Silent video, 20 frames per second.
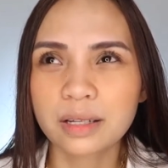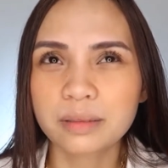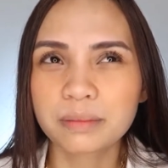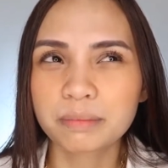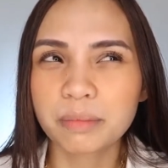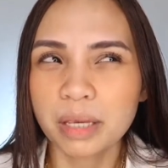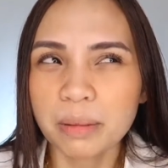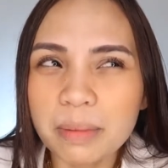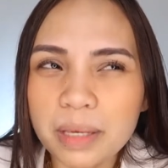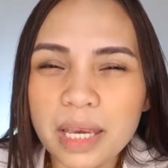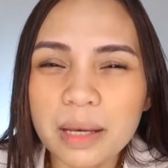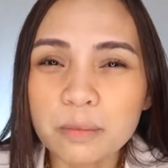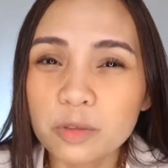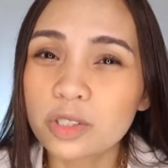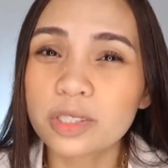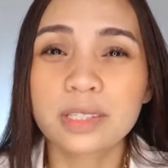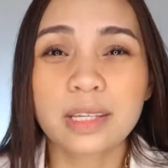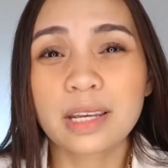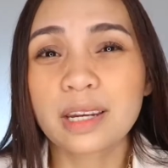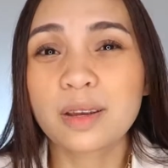maybe I'm
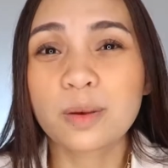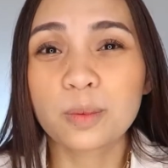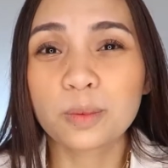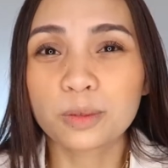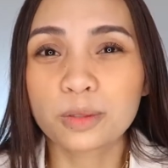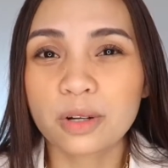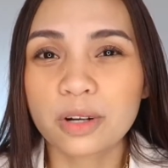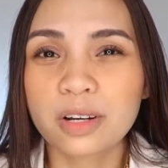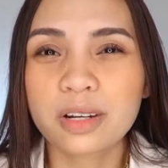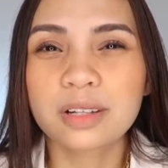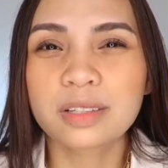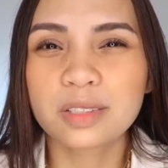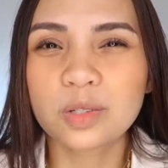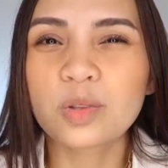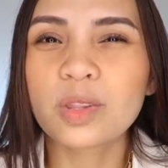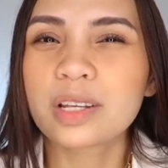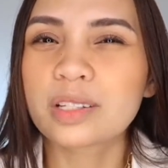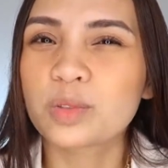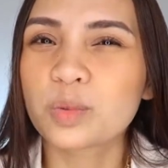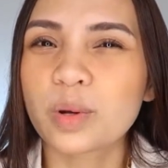just getting older, so
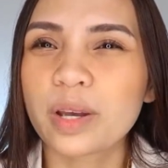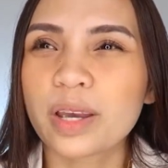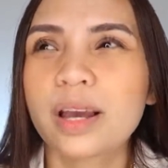that's why